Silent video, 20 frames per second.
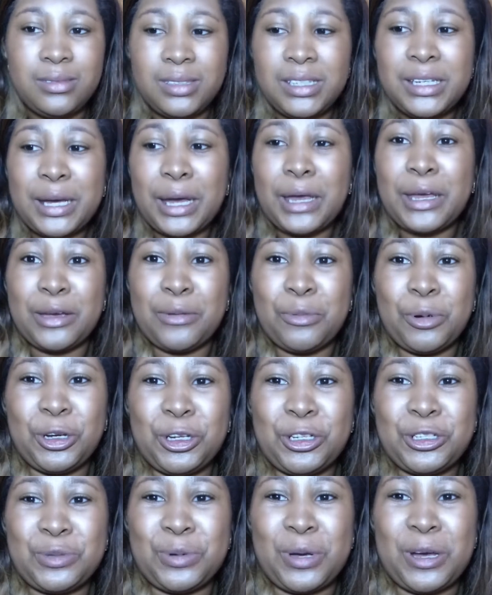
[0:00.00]
get your
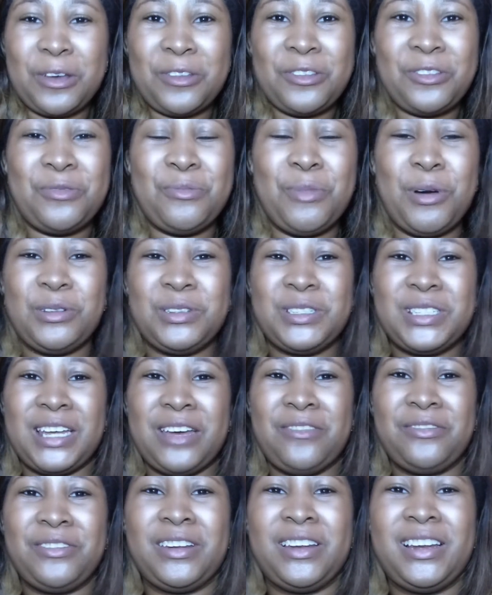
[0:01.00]
money's worth, most
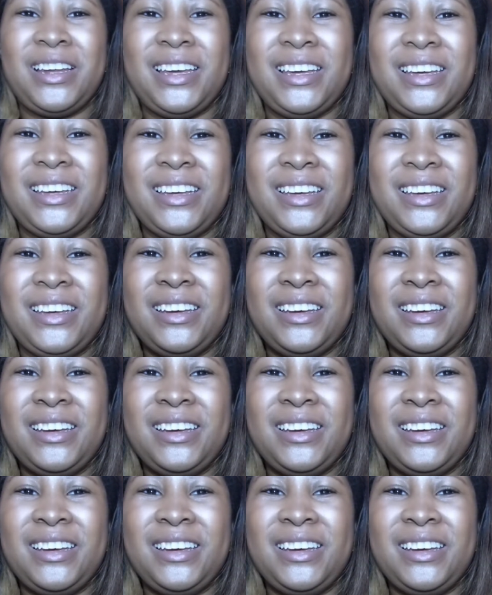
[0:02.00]
definitely.